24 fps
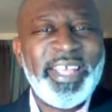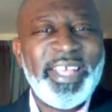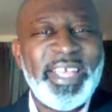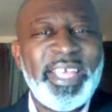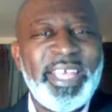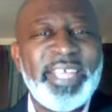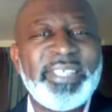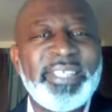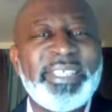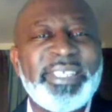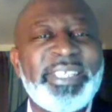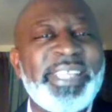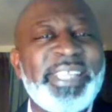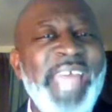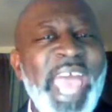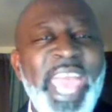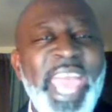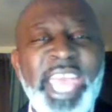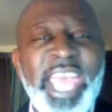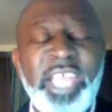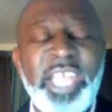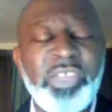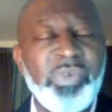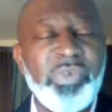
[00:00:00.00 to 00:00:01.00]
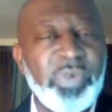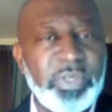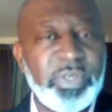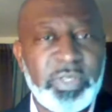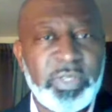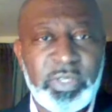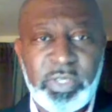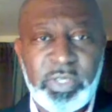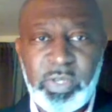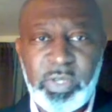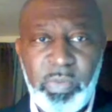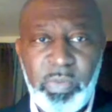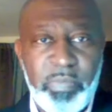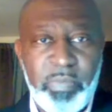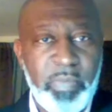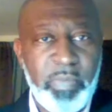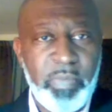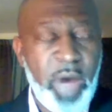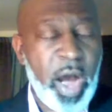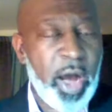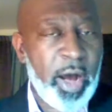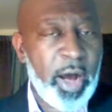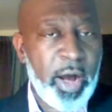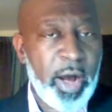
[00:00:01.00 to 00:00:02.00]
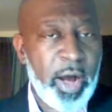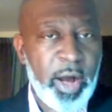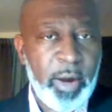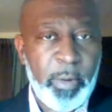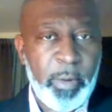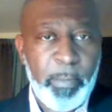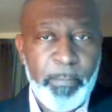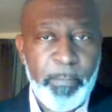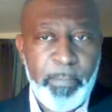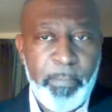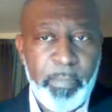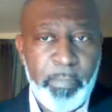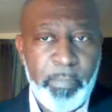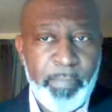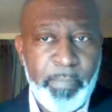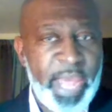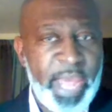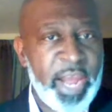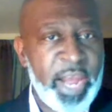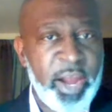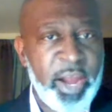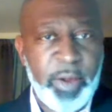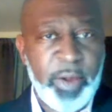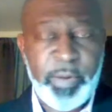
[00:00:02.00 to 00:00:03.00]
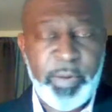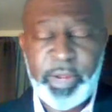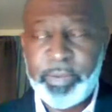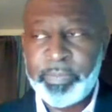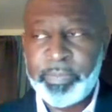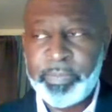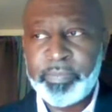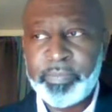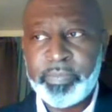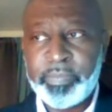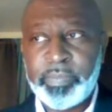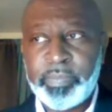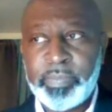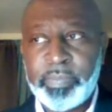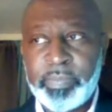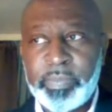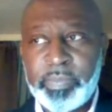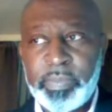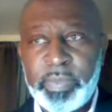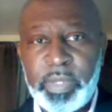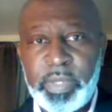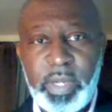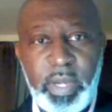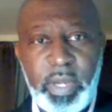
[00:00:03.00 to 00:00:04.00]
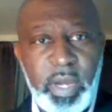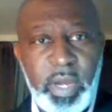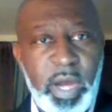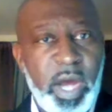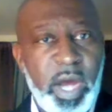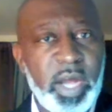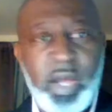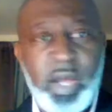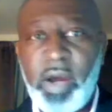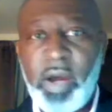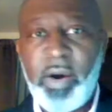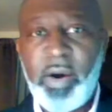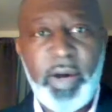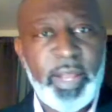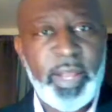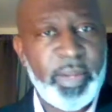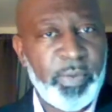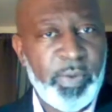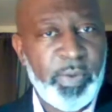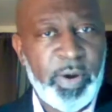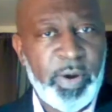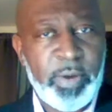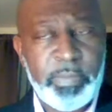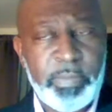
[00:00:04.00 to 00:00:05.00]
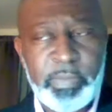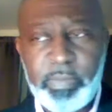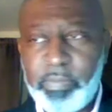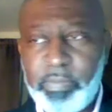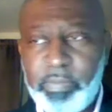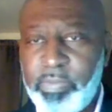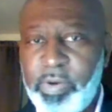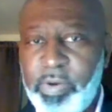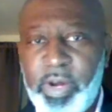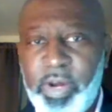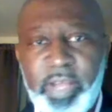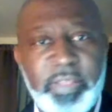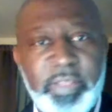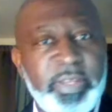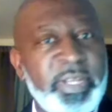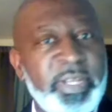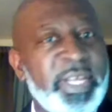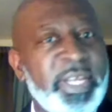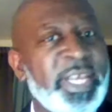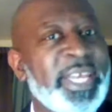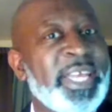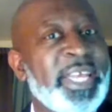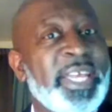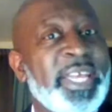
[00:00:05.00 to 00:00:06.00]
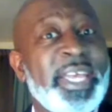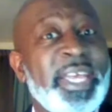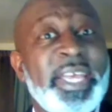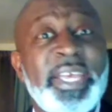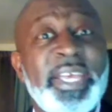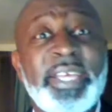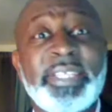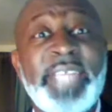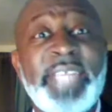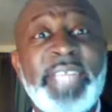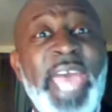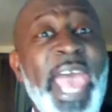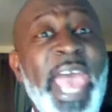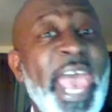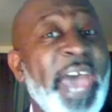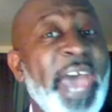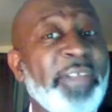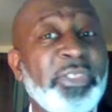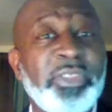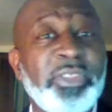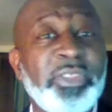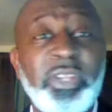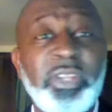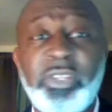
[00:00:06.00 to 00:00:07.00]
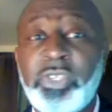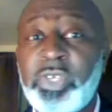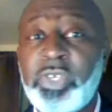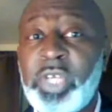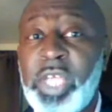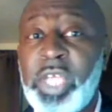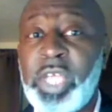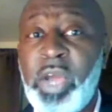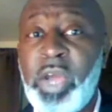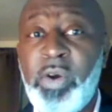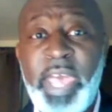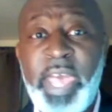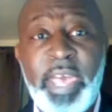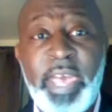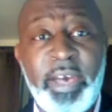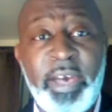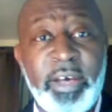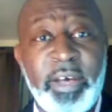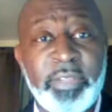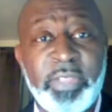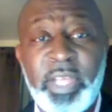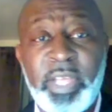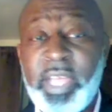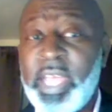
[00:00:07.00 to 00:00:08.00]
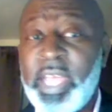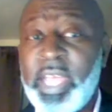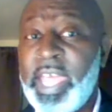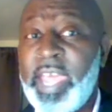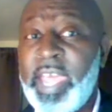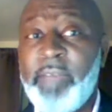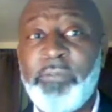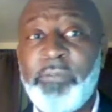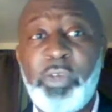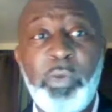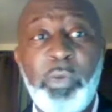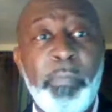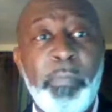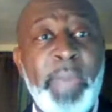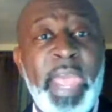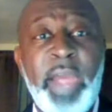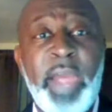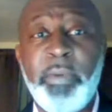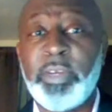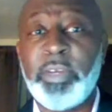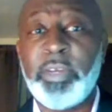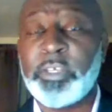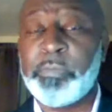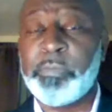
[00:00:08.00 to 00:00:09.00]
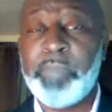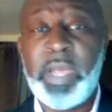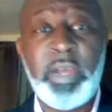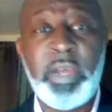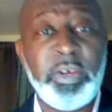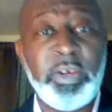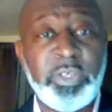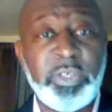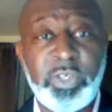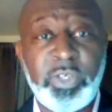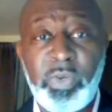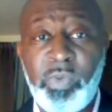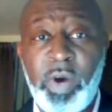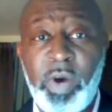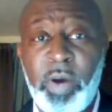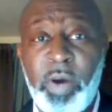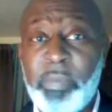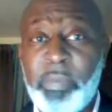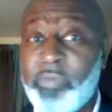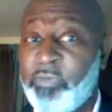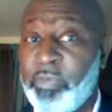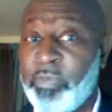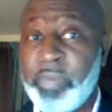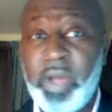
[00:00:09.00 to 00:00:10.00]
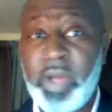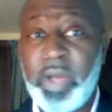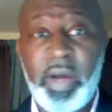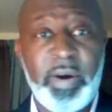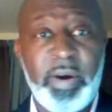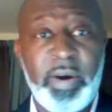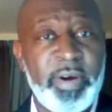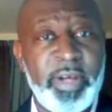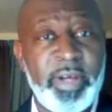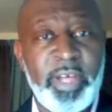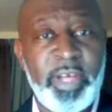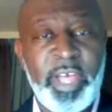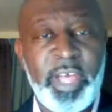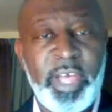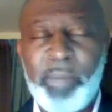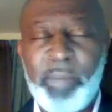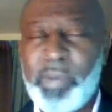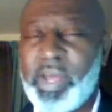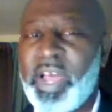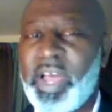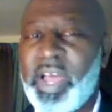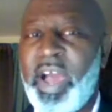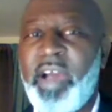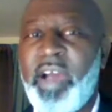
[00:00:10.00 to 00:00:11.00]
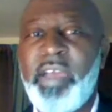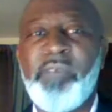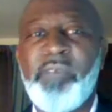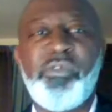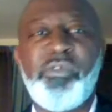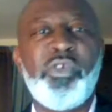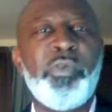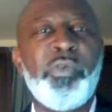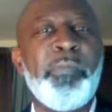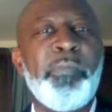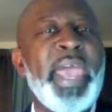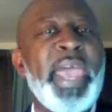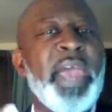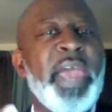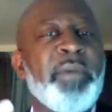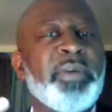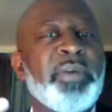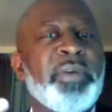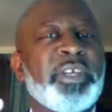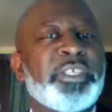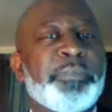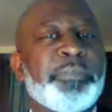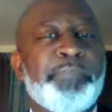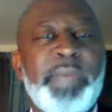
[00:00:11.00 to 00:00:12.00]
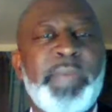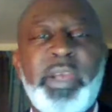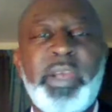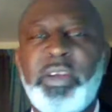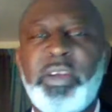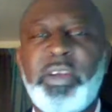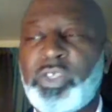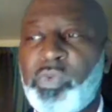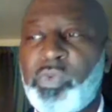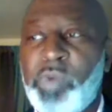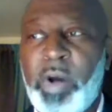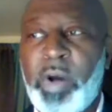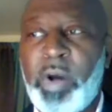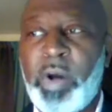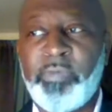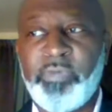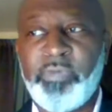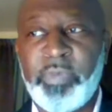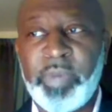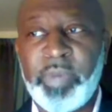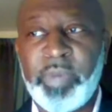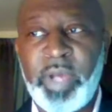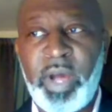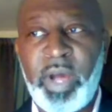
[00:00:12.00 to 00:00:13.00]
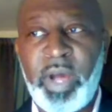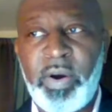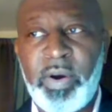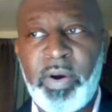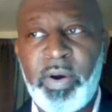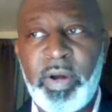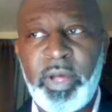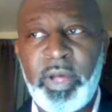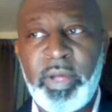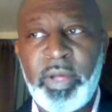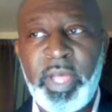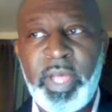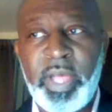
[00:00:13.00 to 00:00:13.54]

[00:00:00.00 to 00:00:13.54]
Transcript: it's dangerous to uh, marry a godly woman. Brother, it's hazardous to your health if you marry a spiritual woman from God. Because if you marry a spiritual woman from God,